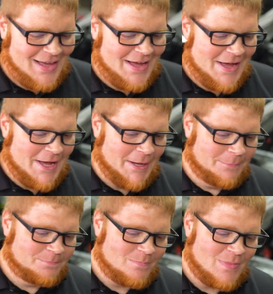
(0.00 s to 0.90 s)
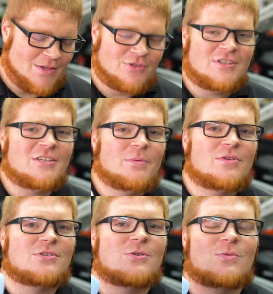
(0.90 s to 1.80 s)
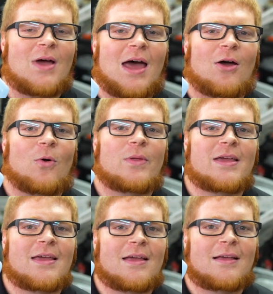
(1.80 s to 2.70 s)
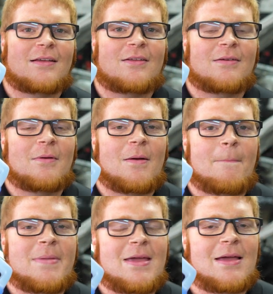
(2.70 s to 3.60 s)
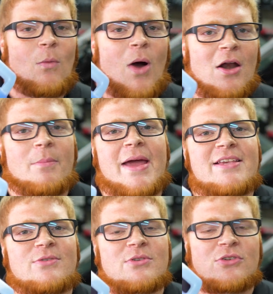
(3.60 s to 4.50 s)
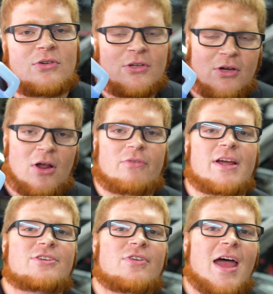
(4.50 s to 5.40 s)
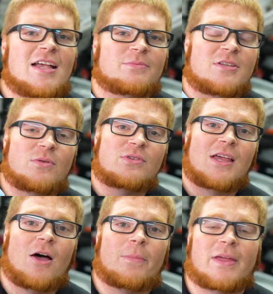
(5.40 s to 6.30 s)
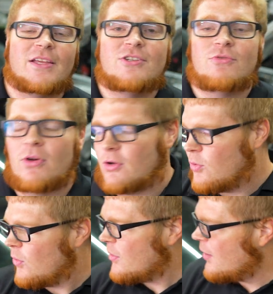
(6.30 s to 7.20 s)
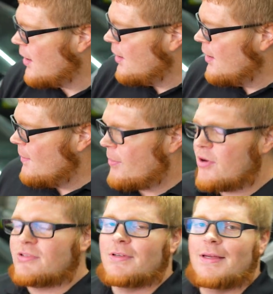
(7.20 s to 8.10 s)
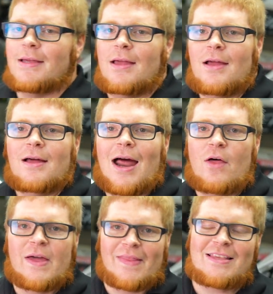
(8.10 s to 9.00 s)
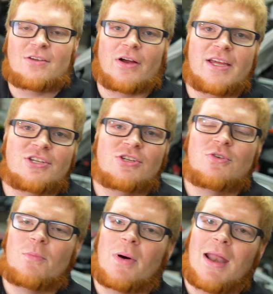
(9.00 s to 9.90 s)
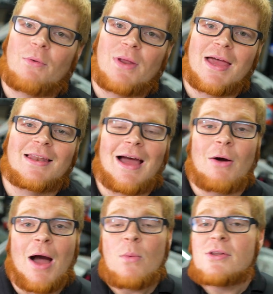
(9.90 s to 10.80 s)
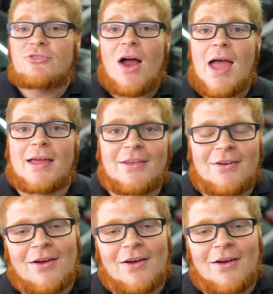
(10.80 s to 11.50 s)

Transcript: So this is supposed to not only be water based, so it's good on racetracks, but it's supposed to help the engine run cooler. Personally, I don't think that's our issue, but I went ahead and I want to try it.